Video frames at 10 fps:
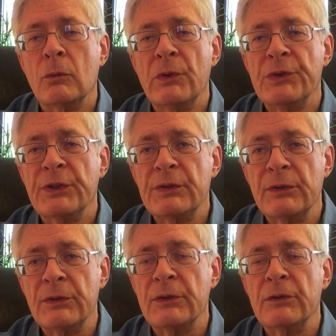the
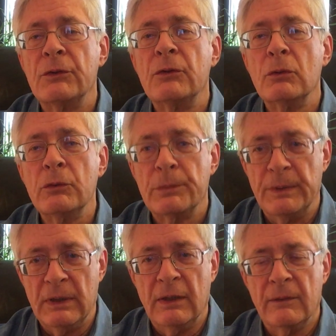resistances to
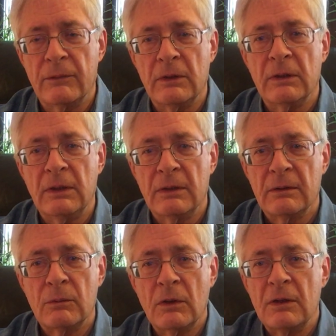speaking freely.
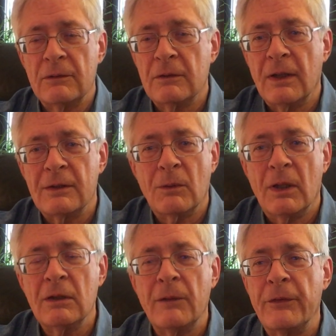It's wonderful. That's
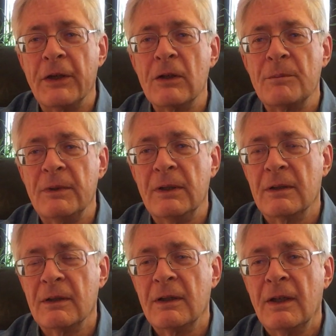why I love therapy.
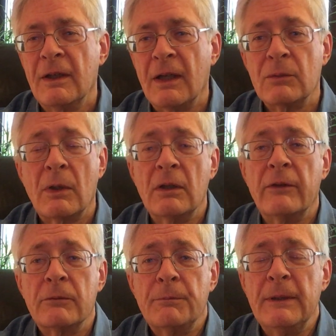That's why I
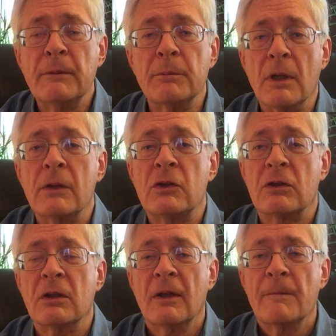love when people
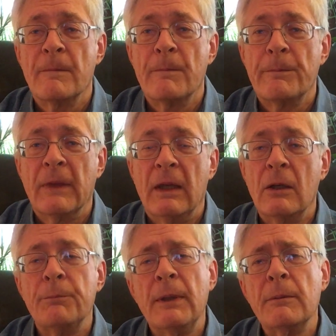blush.
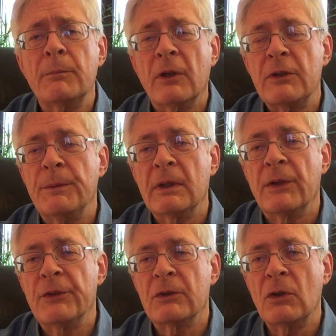People blush
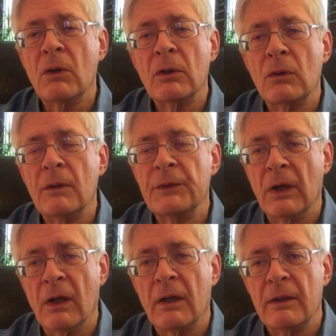because they're caught off
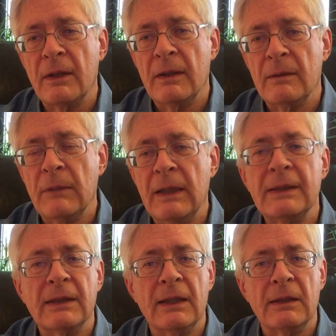guard. They may
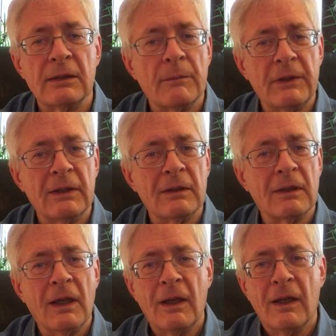say something